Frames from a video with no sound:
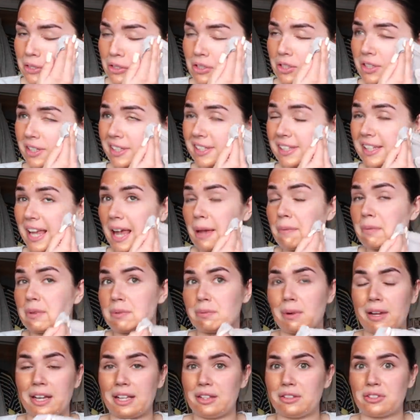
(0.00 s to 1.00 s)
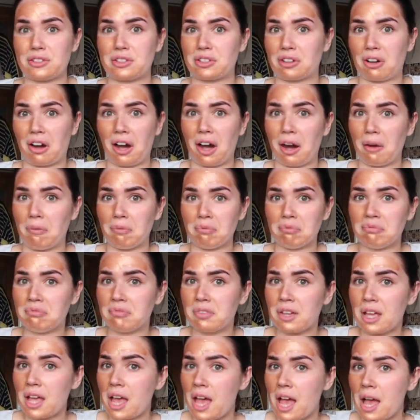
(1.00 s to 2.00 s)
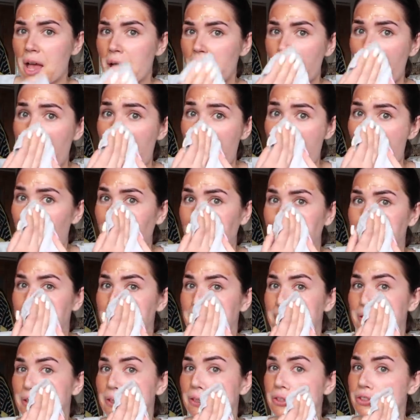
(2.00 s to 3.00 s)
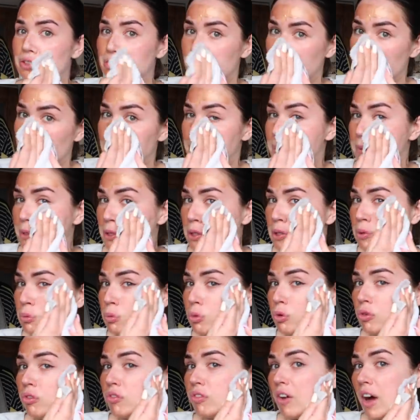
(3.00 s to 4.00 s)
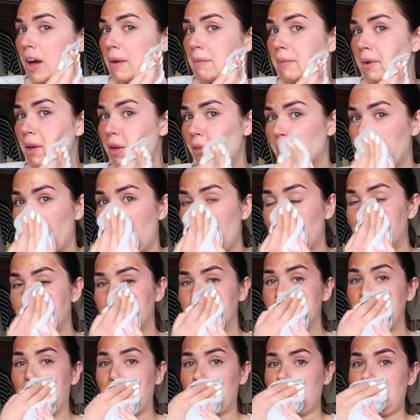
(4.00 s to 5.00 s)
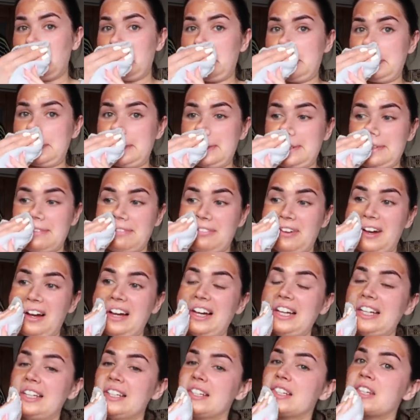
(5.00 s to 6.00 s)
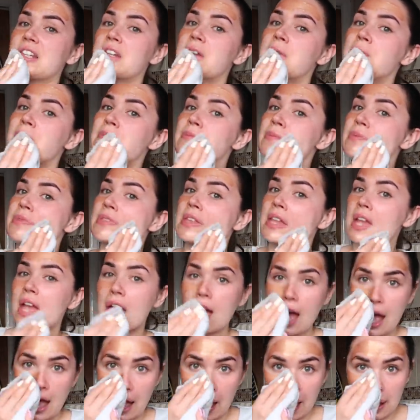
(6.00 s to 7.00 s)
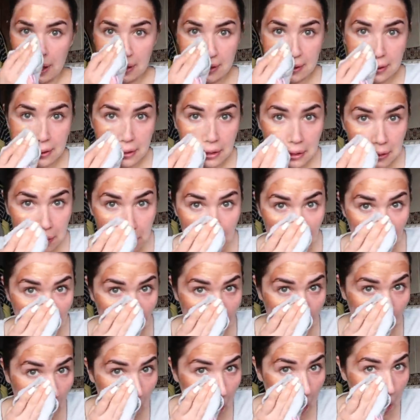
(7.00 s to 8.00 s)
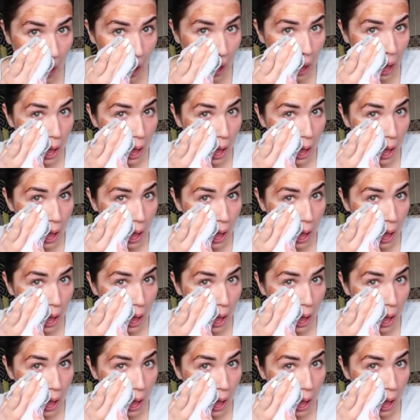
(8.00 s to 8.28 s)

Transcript: literally the same as my Instagram and YouTube. So you will find me on there. I'm very easy to find. And yeah,